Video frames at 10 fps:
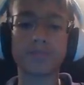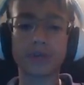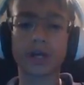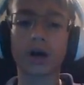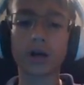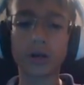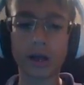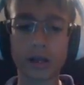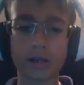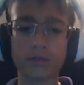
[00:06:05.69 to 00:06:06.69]
to go on
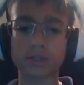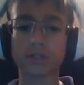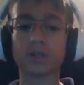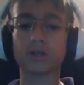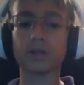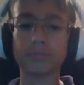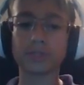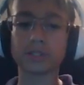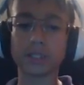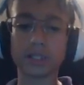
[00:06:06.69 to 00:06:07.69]
creative and do
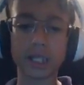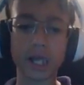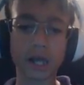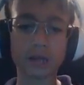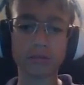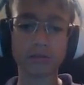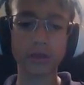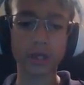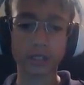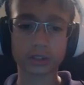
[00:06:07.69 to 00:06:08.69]
NPC guys
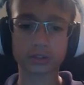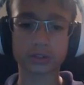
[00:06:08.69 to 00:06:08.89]
things.